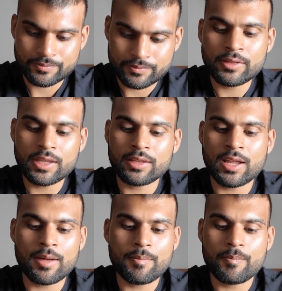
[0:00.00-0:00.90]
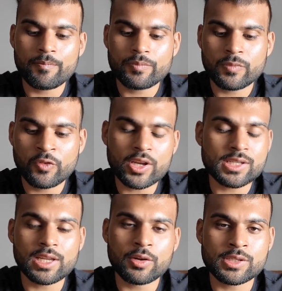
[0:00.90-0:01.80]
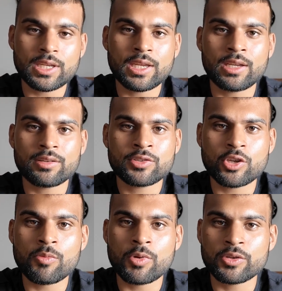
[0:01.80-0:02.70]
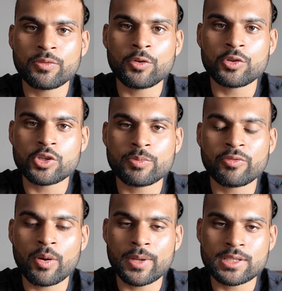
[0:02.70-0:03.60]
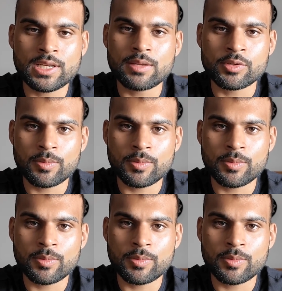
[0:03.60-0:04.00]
I think that firstly, I was eating so much food just before I went to sleep,